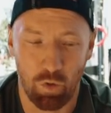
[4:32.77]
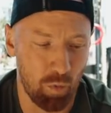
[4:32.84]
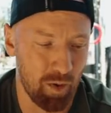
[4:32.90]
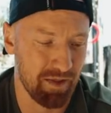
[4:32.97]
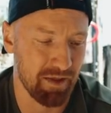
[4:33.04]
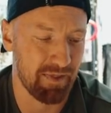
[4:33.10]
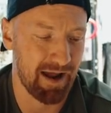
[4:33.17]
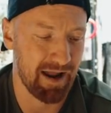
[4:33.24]
or
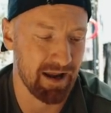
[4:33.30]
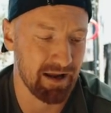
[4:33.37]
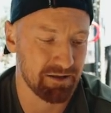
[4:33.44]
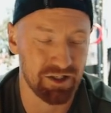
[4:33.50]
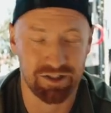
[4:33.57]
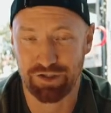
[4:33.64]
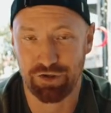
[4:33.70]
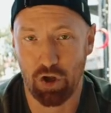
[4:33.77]
whether they
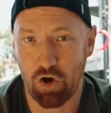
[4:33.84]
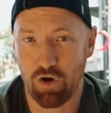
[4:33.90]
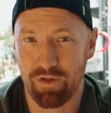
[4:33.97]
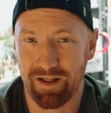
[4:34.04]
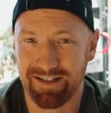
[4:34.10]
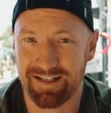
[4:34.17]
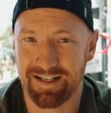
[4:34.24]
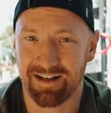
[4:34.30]
just know
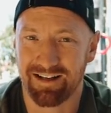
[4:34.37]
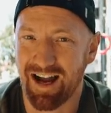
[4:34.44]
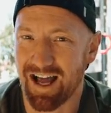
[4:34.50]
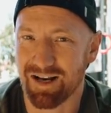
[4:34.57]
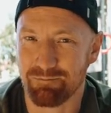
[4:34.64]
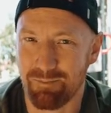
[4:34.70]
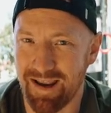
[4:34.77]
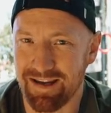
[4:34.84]
that Tia
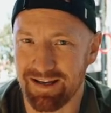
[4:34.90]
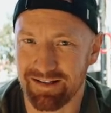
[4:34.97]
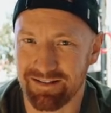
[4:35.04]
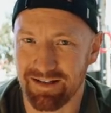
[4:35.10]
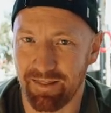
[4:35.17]
can't make it